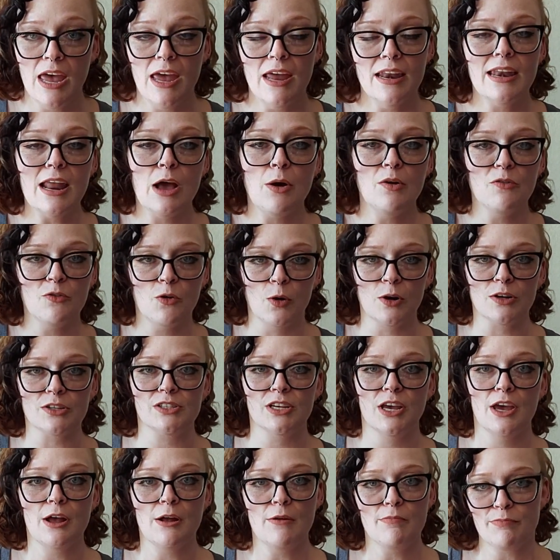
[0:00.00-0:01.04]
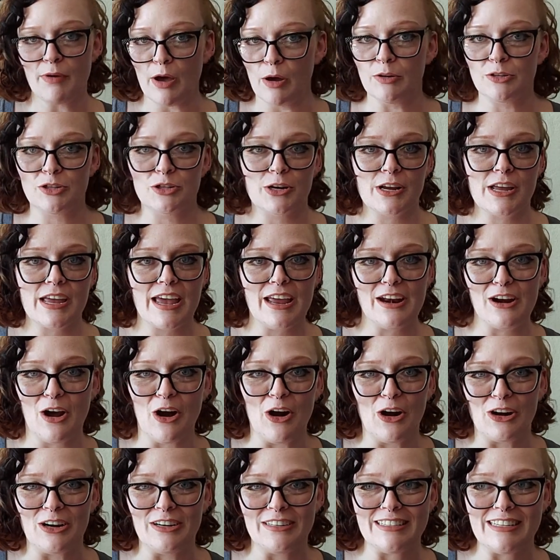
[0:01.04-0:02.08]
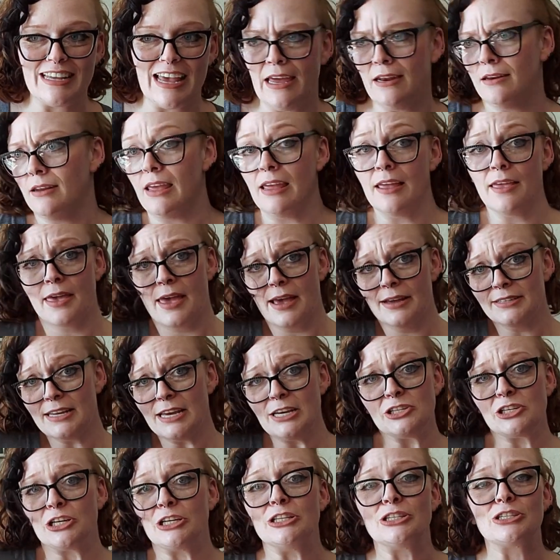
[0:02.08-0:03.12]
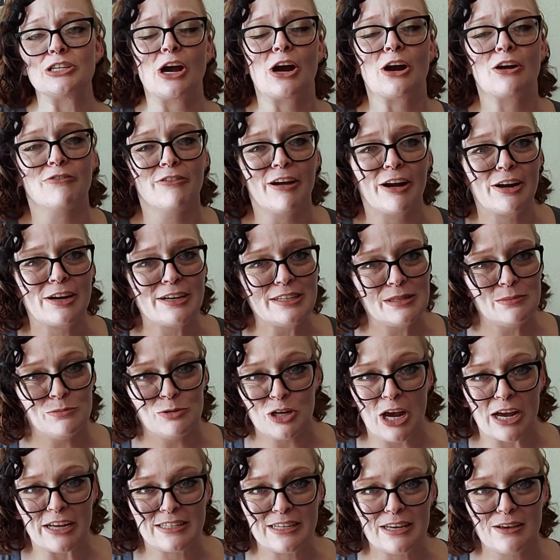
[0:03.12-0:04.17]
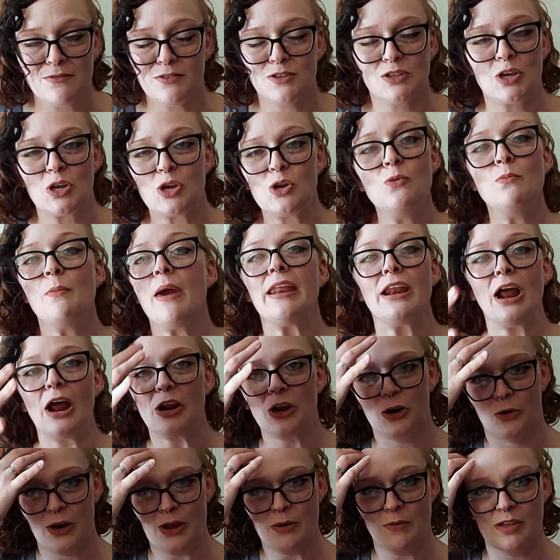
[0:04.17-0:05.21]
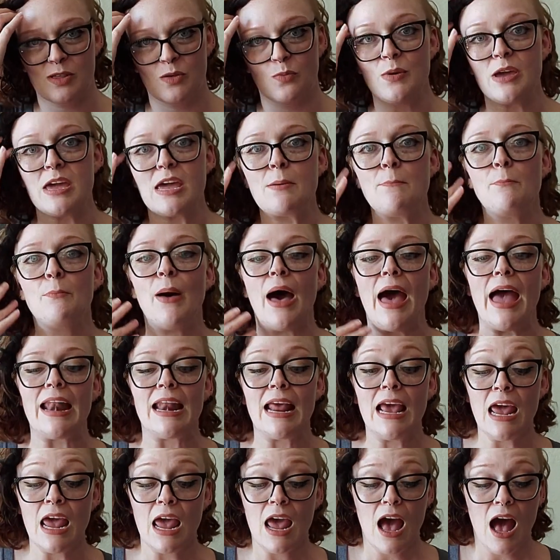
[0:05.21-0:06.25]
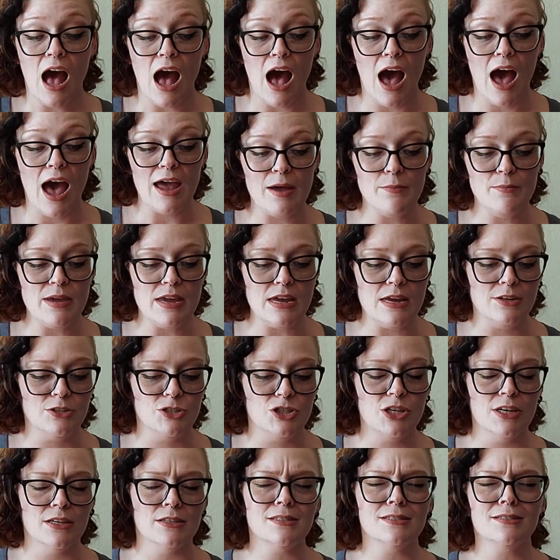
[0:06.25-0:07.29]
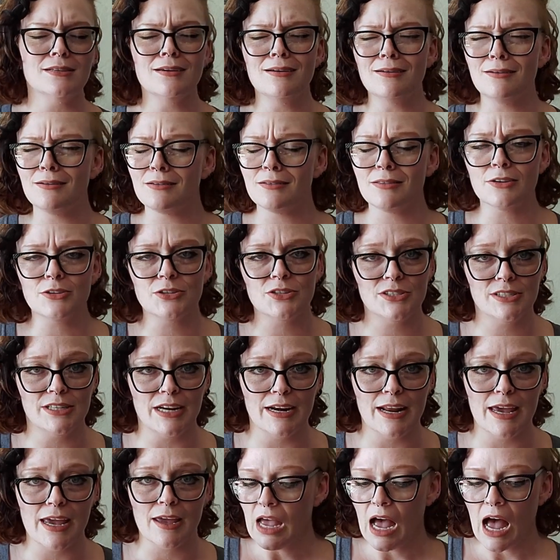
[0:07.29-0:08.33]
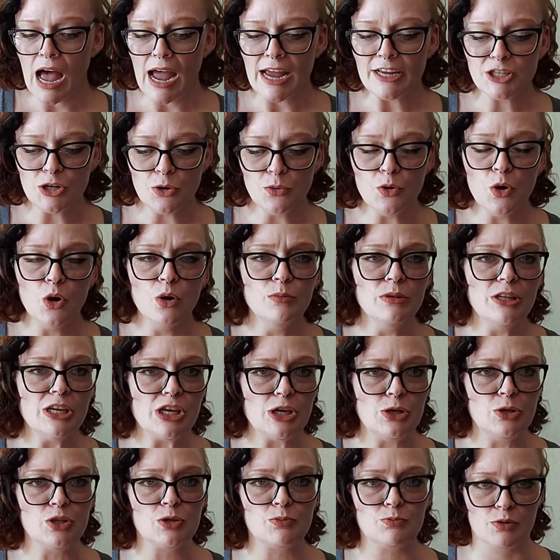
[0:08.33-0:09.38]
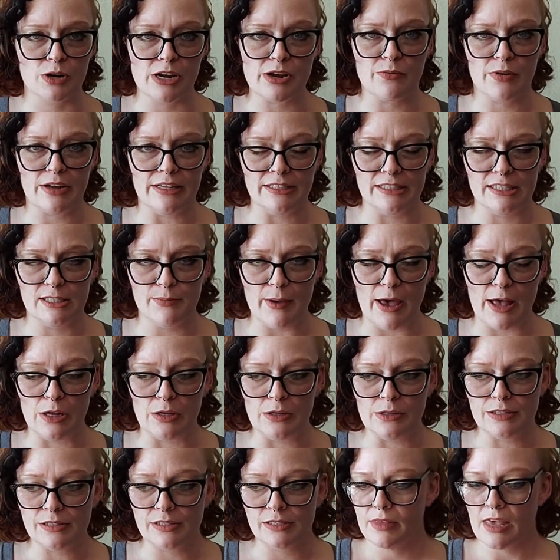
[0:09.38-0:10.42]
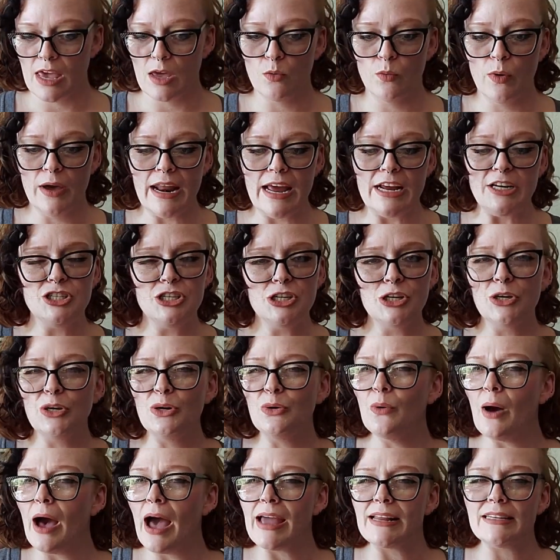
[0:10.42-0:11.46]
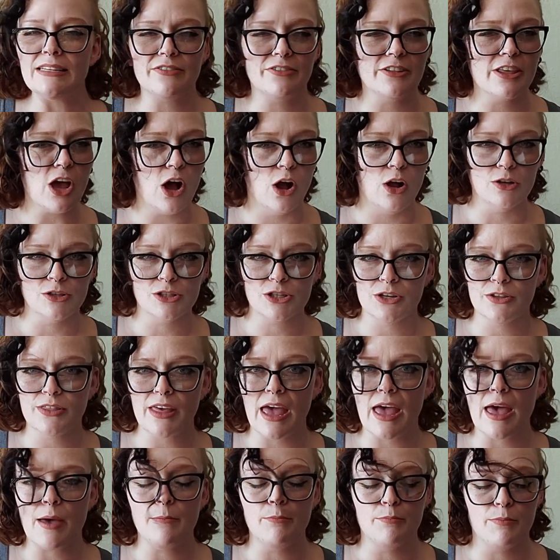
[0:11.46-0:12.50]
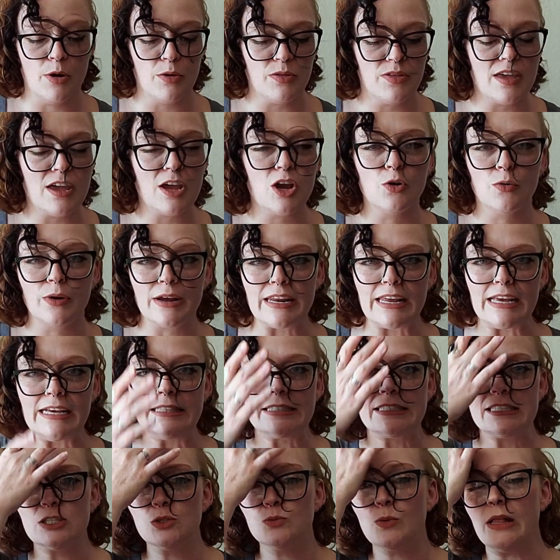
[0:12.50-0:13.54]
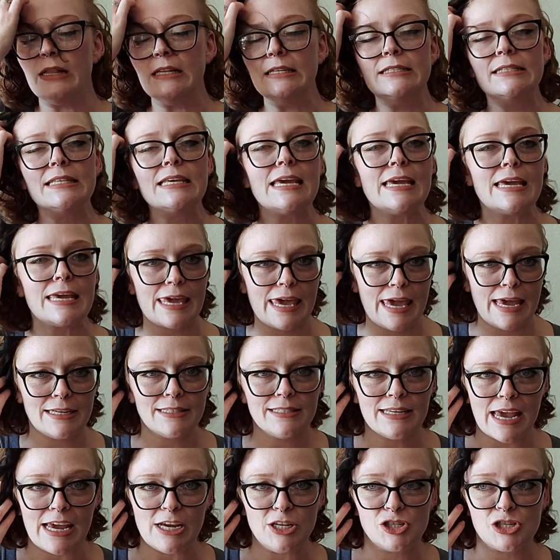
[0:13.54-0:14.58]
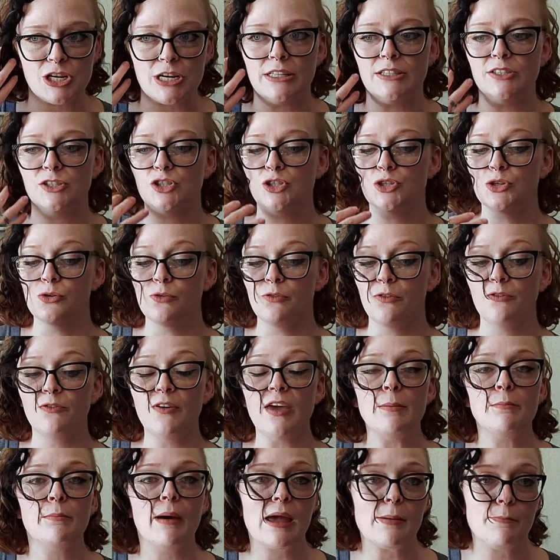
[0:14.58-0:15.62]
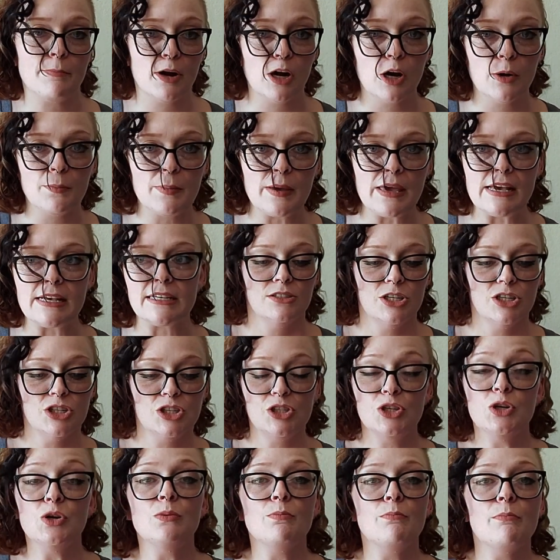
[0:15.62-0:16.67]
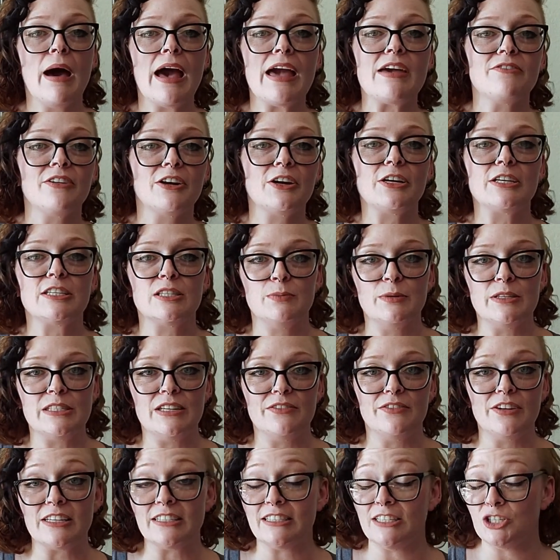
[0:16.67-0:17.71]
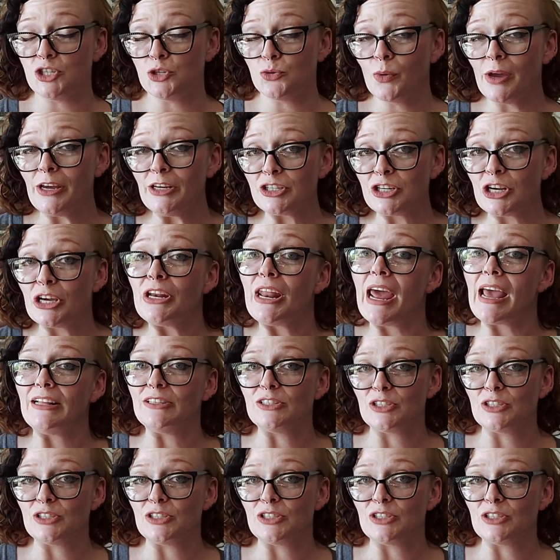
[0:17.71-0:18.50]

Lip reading: Now, of course, poetry and art and incantations are very subjective, so you may not agree with me, but I mean, they're stunning. I don't normally use pre-written spells. And when I do, I definitely alter them, both the ingredients as well as the incantations, to fit my purpose, to suit my very specific situation and